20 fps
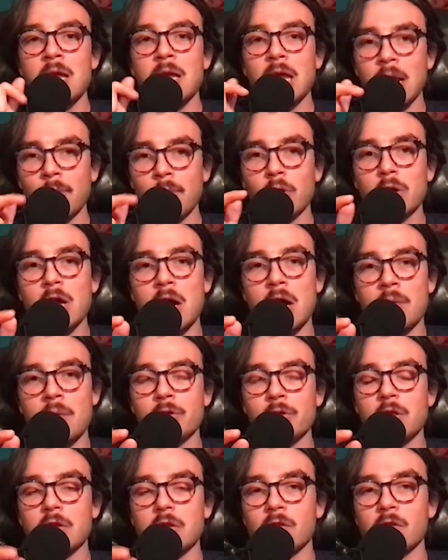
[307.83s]
It will come
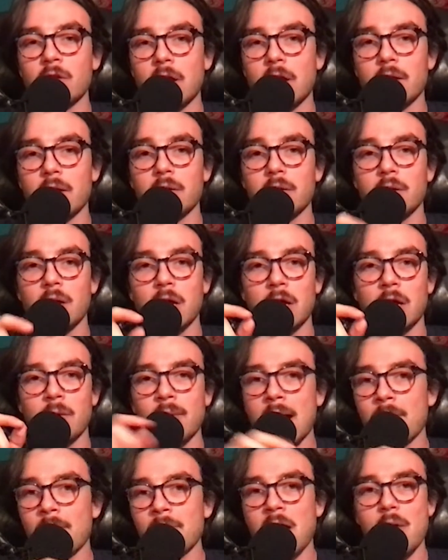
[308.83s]
with Isan. Um,
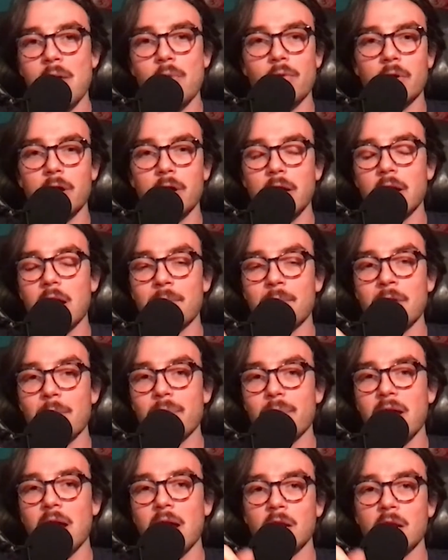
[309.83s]
I'm not worried. I'm
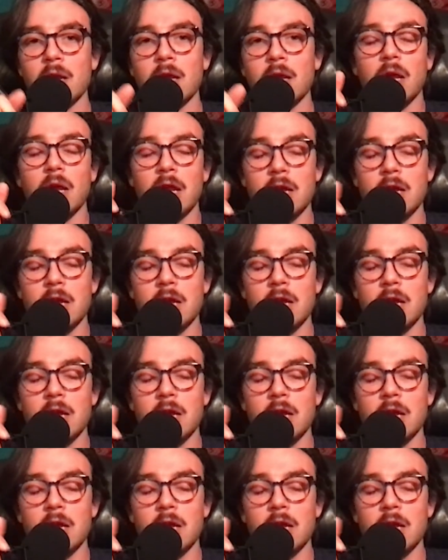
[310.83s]
not panicking.